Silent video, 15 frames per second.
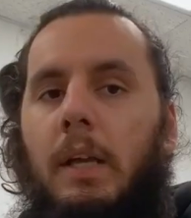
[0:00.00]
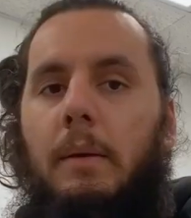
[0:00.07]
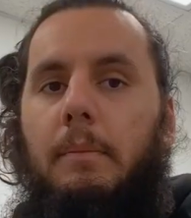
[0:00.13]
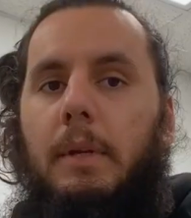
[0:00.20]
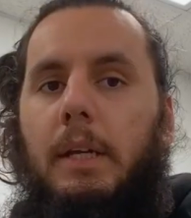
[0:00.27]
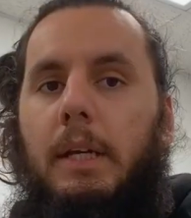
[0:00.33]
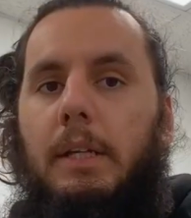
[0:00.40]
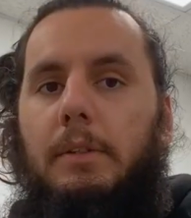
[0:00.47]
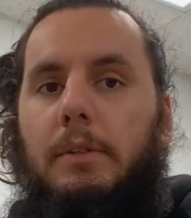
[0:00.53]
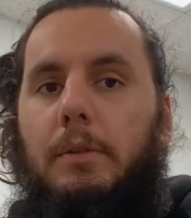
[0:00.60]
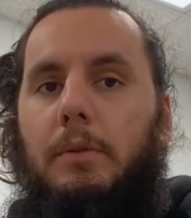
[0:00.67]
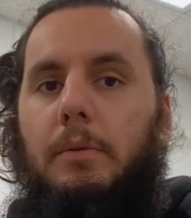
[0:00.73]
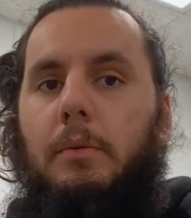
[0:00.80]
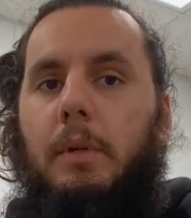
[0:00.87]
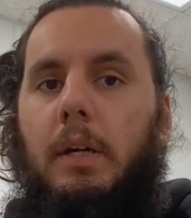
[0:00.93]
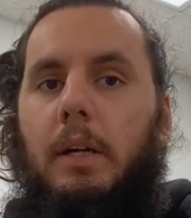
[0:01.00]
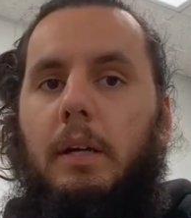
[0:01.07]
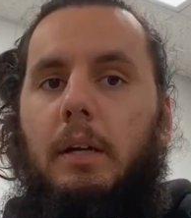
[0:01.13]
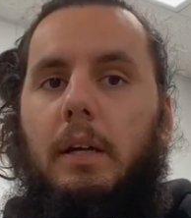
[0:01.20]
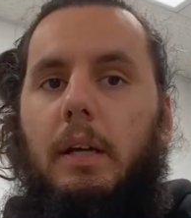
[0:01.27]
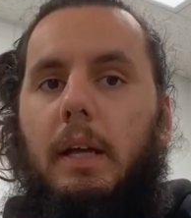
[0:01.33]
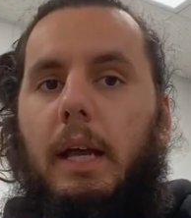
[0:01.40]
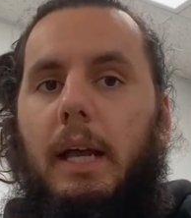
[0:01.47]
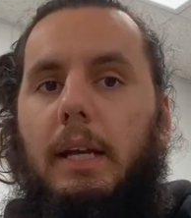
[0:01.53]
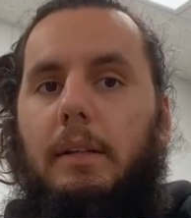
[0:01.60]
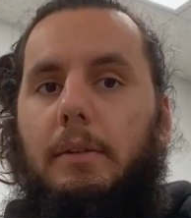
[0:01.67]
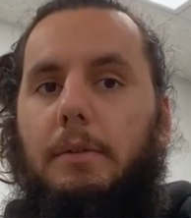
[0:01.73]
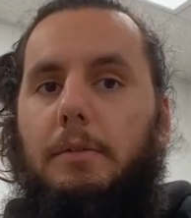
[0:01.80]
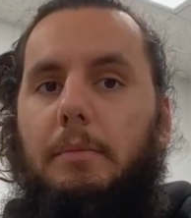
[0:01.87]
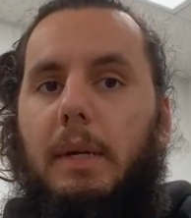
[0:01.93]
I'm gonna get to uh,
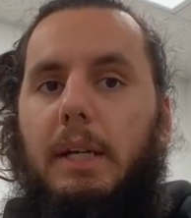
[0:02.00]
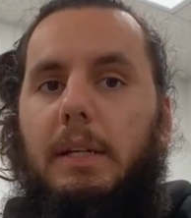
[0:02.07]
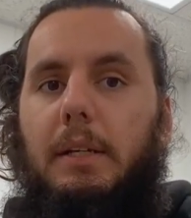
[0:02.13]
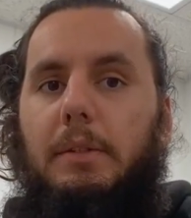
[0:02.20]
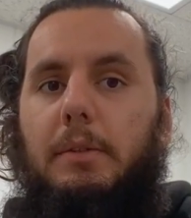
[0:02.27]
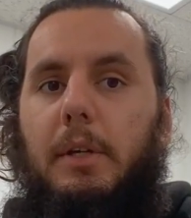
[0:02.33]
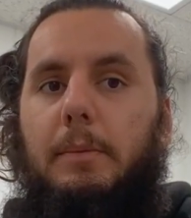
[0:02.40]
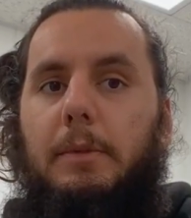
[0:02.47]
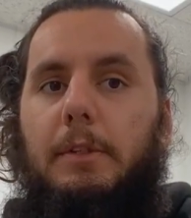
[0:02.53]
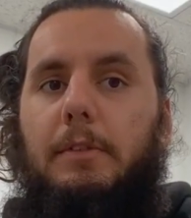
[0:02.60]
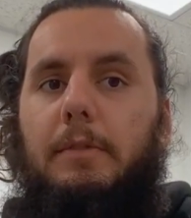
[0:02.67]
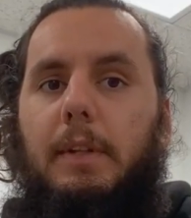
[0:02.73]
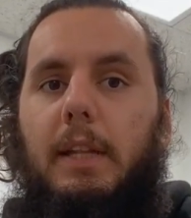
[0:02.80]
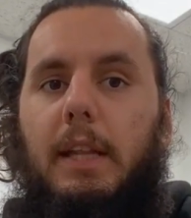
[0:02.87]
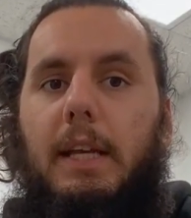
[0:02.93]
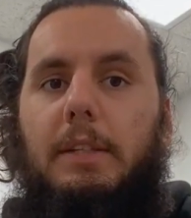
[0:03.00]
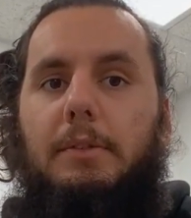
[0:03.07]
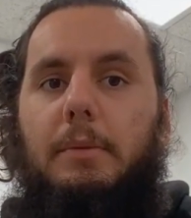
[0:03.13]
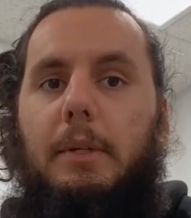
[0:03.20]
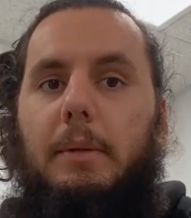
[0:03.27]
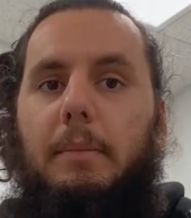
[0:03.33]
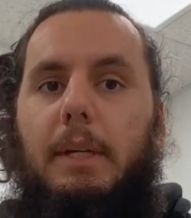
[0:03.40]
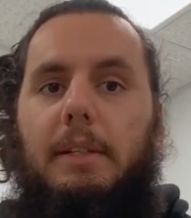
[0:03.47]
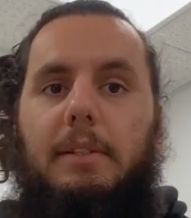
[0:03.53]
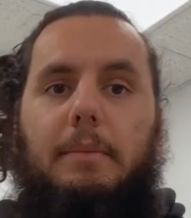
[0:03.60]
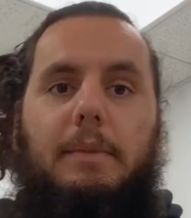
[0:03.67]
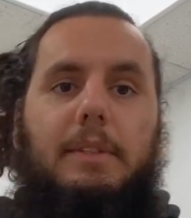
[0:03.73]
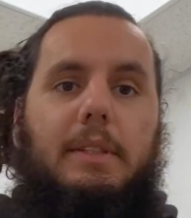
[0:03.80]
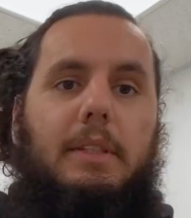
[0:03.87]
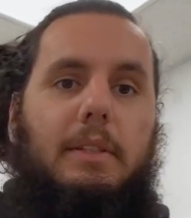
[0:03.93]
adding those meta descriptions for the last 20 minutes.
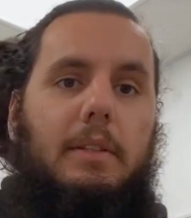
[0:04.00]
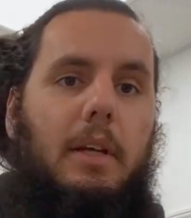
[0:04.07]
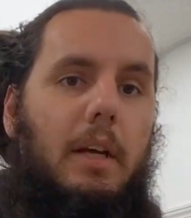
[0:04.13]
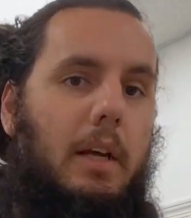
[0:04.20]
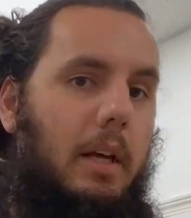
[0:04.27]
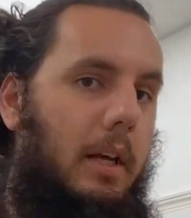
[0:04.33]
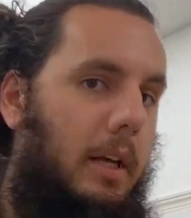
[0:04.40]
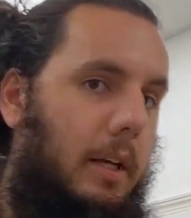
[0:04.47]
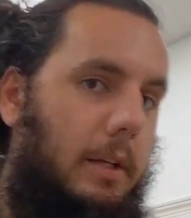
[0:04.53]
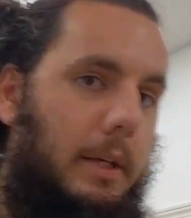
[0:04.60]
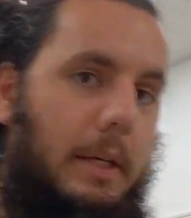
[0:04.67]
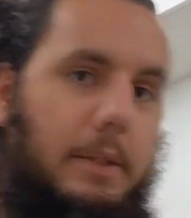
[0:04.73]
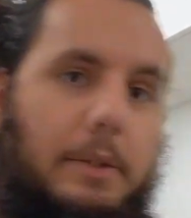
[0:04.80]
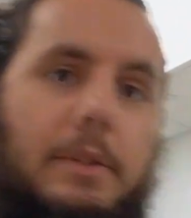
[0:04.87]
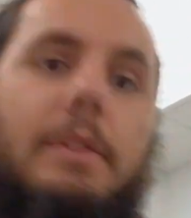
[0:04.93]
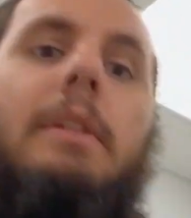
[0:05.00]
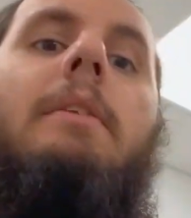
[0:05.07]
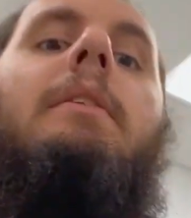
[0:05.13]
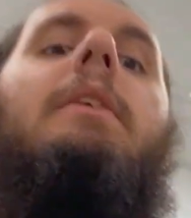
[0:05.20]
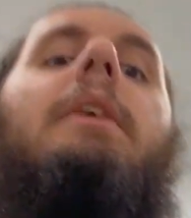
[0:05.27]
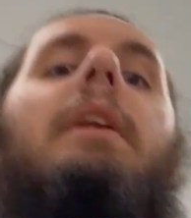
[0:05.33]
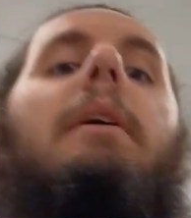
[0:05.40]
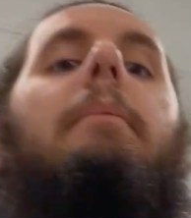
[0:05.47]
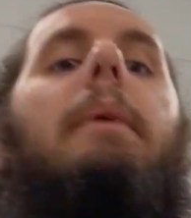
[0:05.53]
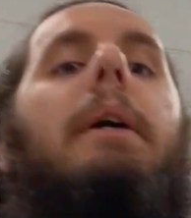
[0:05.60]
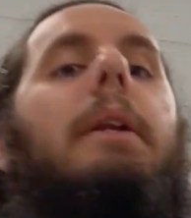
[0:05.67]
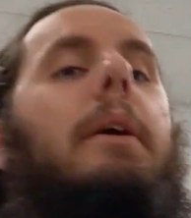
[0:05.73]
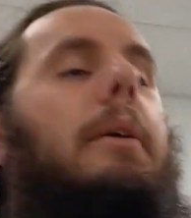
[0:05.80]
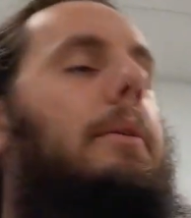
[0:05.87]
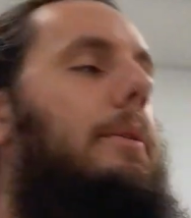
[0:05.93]
I'm still, you guys are still looking at my
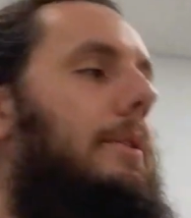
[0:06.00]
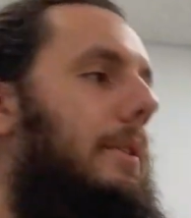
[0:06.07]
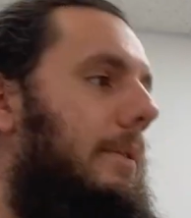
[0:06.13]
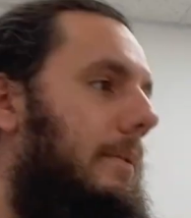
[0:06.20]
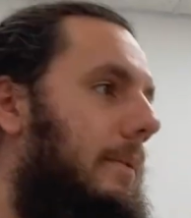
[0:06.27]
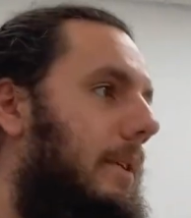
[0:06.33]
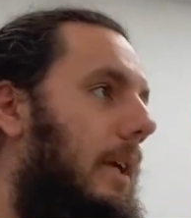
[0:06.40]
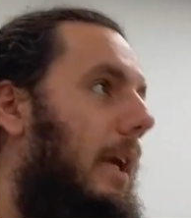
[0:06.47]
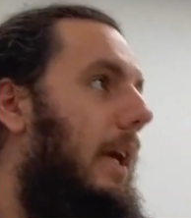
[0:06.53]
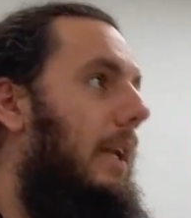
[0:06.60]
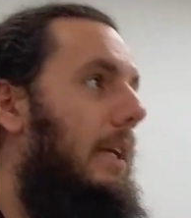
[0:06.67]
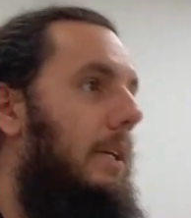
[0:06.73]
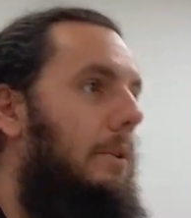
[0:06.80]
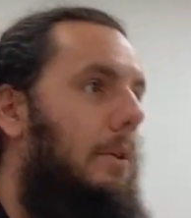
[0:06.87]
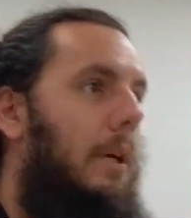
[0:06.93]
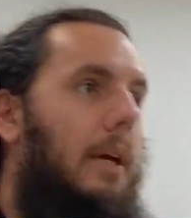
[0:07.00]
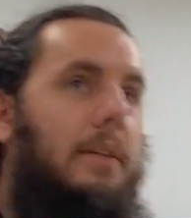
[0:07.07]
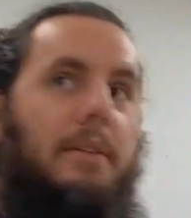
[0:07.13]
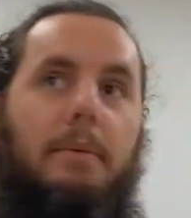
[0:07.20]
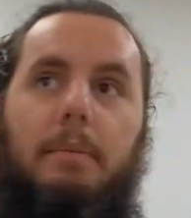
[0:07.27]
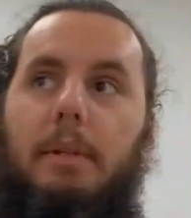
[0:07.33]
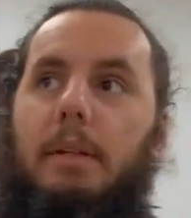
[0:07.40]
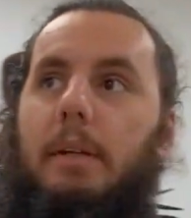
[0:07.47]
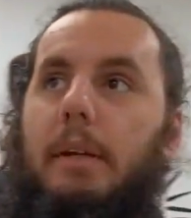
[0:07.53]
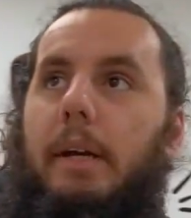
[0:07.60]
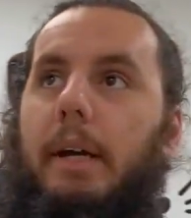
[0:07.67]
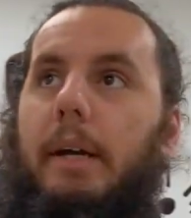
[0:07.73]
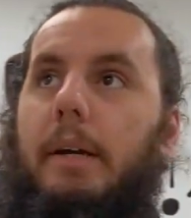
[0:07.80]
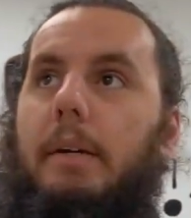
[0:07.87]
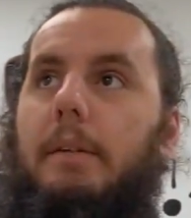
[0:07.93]
nose. I gotta get you guys up a little
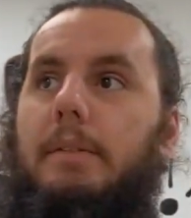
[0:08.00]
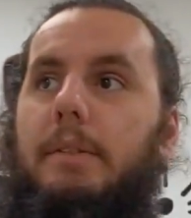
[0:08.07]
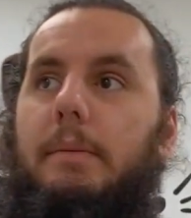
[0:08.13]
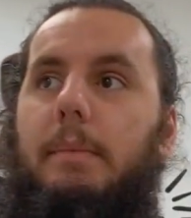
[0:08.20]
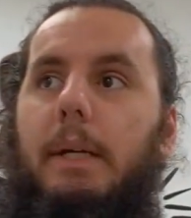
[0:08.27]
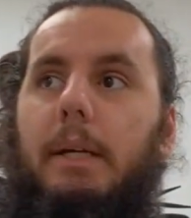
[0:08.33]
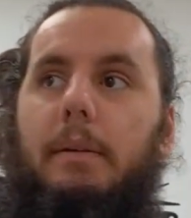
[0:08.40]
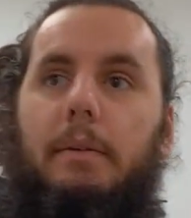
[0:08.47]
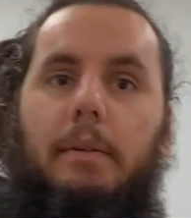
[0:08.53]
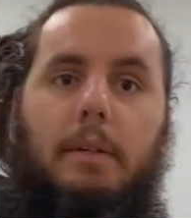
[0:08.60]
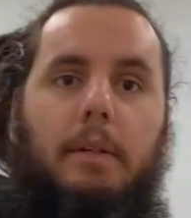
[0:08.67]
higher somehow.